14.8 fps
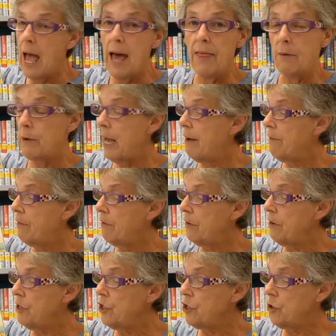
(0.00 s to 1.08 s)
and then we have a
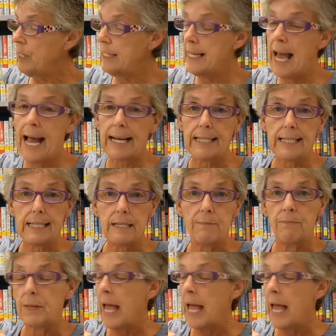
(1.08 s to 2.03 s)
very short text.